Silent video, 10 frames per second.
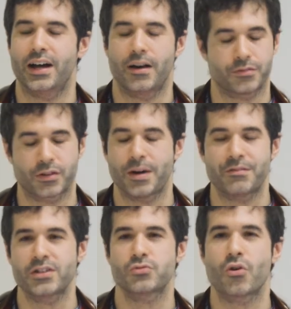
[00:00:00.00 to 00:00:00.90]
from a
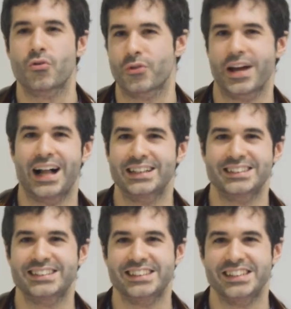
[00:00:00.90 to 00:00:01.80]
virtual
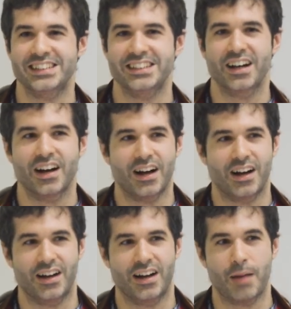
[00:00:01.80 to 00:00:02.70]
reality
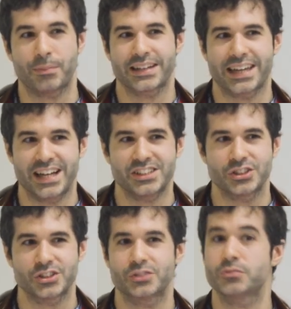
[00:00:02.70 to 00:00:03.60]

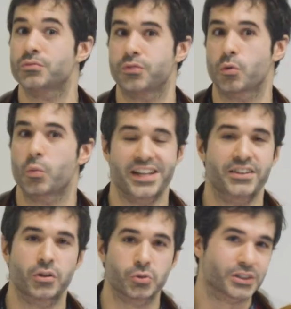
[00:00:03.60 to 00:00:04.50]
application for
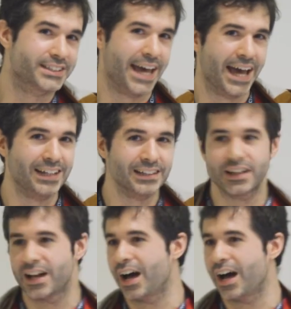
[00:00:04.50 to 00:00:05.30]
Windows 10,